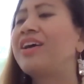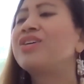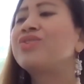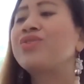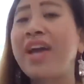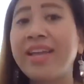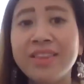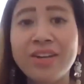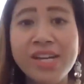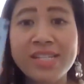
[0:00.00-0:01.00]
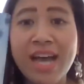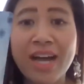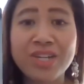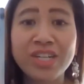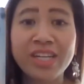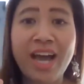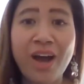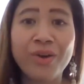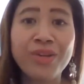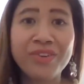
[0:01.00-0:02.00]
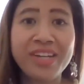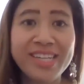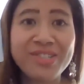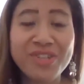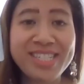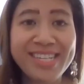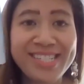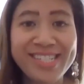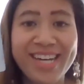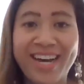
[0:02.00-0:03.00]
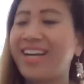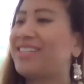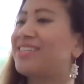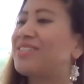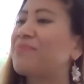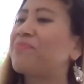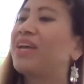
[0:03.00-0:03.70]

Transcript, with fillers: Surrender is actually how you release resistance.